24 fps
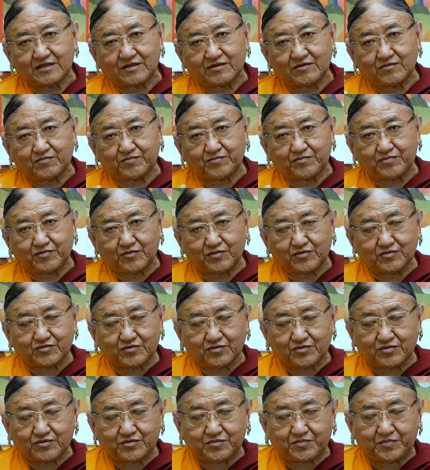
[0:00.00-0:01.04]
The
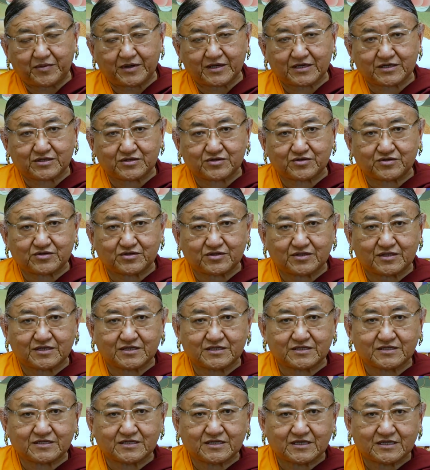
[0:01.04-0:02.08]
good
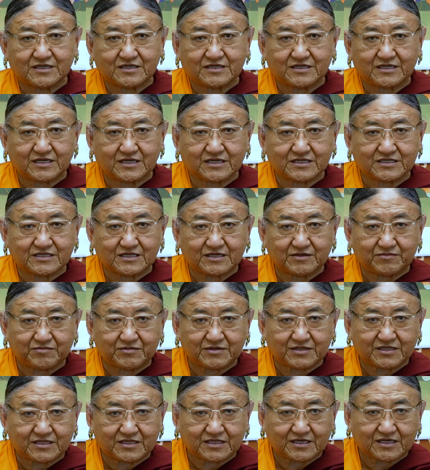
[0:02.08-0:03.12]
practitioners takes
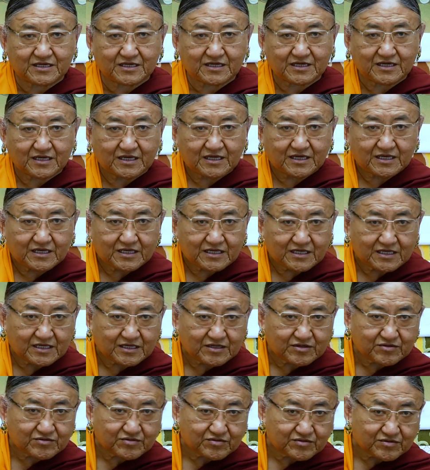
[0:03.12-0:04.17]
everything
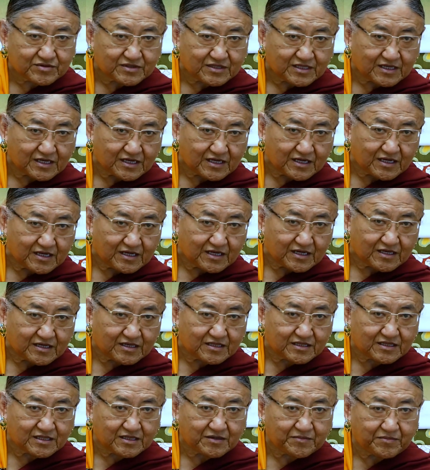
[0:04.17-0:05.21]
into
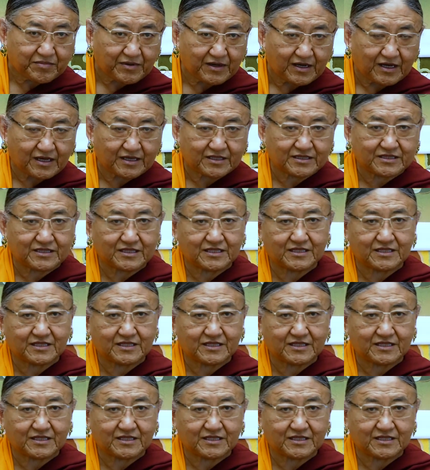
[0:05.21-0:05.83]
the path.